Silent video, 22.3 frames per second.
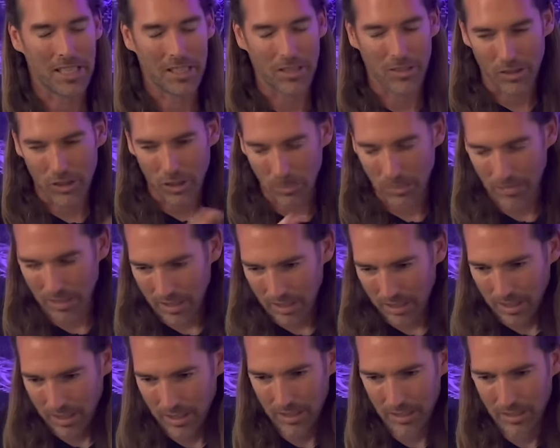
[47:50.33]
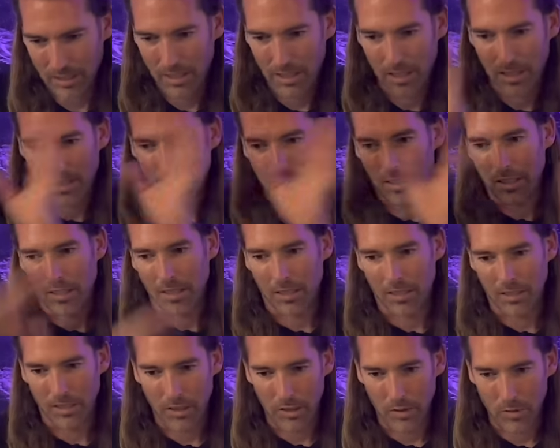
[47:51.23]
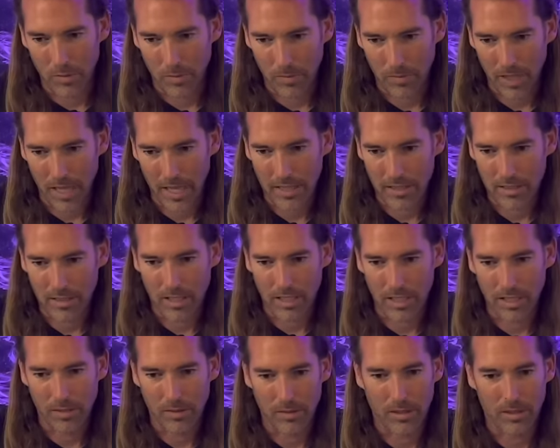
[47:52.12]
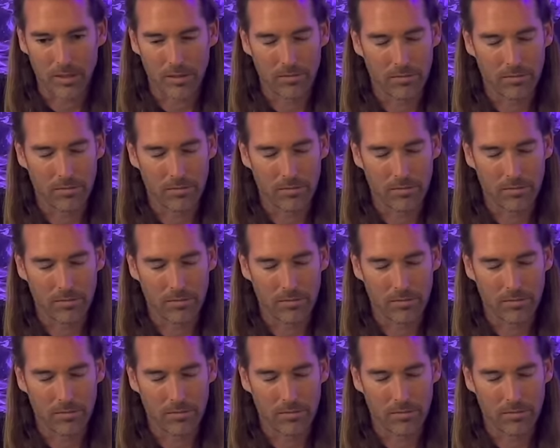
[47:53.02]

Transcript: And ultimately, it, you know, as they